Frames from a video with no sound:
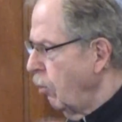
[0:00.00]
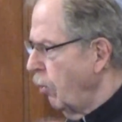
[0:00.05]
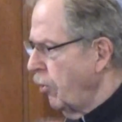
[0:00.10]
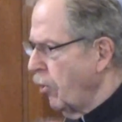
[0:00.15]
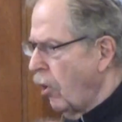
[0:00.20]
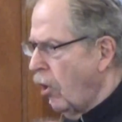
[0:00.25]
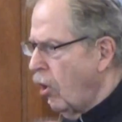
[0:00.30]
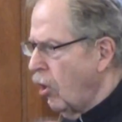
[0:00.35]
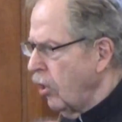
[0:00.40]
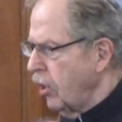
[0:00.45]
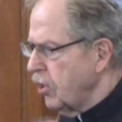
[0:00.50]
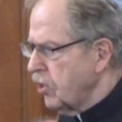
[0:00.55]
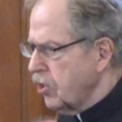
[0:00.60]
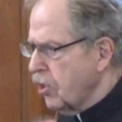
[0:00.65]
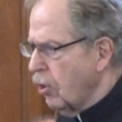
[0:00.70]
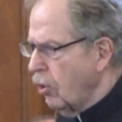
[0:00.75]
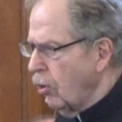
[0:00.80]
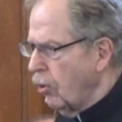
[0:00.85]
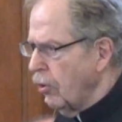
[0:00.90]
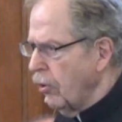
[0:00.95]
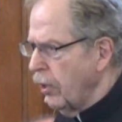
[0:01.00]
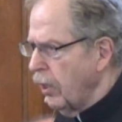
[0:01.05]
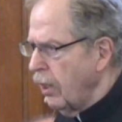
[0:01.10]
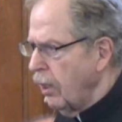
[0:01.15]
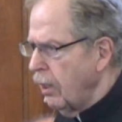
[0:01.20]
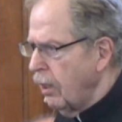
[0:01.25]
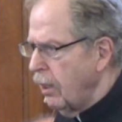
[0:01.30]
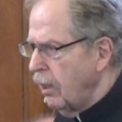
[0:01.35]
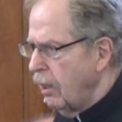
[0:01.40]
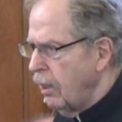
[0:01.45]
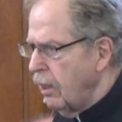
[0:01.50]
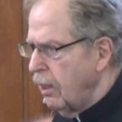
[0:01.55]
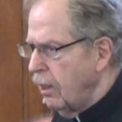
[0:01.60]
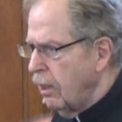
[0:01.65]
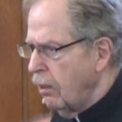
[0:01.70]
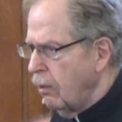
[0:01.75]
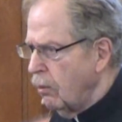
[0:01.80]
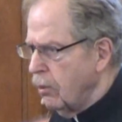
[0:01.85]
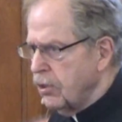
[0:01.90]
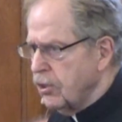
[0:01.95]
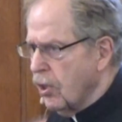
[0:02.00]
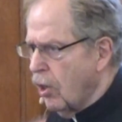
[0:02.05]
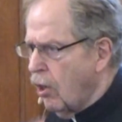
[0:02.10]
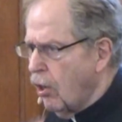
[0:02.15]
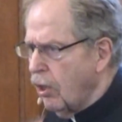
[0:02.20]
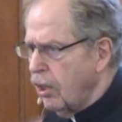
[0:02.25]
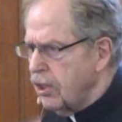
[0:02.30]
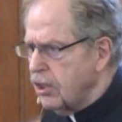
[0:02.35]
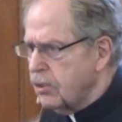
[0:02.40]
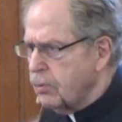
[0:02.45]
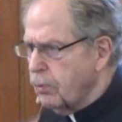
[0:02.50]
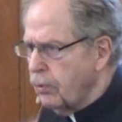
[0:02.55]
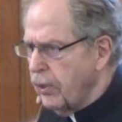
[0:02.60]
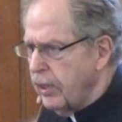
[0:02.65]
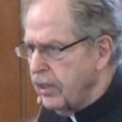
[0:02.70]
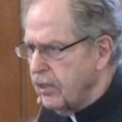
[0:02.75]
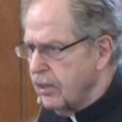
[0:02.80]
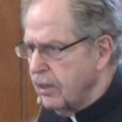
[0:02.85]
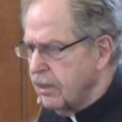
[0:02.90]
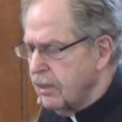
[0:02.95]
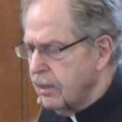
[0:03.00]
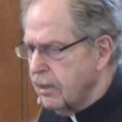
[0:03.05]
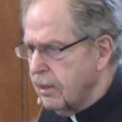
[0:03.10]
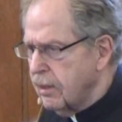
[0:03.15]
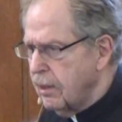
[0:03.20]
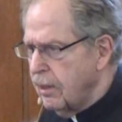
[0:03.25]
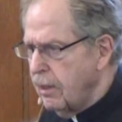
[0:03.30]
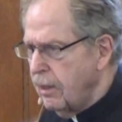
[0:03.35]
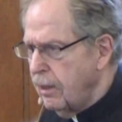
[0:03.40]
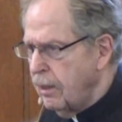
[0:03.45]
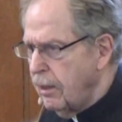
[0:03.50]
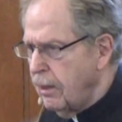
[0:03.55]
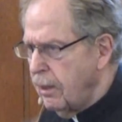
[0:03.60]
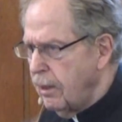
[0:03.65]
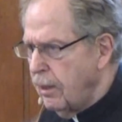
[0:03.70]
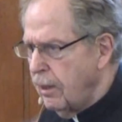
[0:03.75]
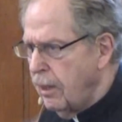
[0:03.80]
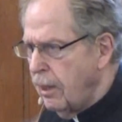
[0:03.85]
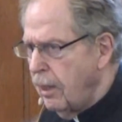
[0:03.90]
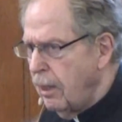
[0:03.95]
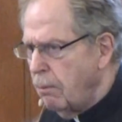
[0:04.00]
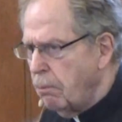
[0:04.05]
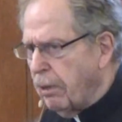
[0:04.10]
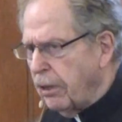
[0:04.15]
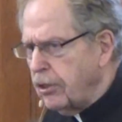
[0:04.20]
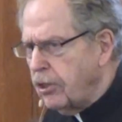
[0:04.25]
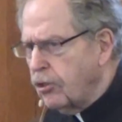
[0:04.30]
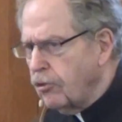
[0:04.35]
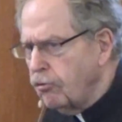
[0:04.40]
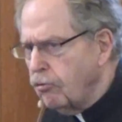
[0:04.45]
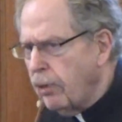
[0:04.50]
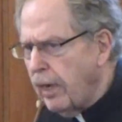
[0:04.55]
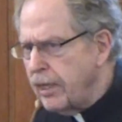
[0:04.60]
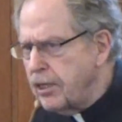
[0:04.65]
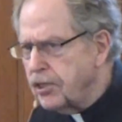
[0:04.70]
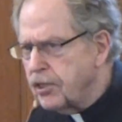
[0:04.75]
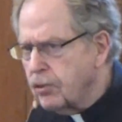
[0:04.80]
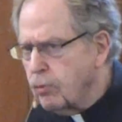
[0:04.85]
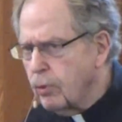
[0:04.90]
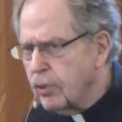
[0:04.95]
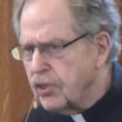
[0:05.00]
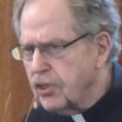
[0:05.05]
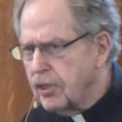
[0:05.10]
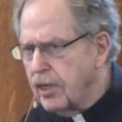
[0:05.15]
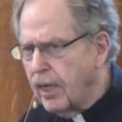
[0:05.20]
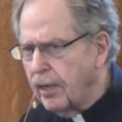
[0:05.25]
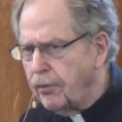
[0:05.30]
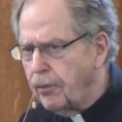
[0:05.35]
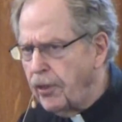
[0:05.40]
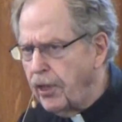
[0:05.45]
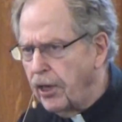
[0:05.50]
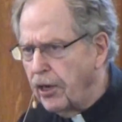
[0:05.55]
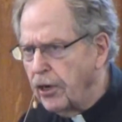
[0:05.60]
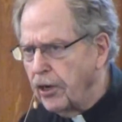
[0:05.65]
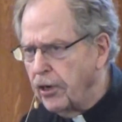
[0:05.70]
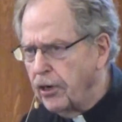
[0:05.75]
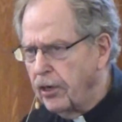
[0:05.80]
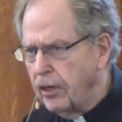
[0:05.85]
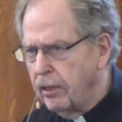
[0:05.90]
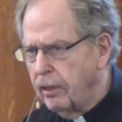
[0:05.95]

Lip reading: with all its glory, with all its praises, but Christ was not there,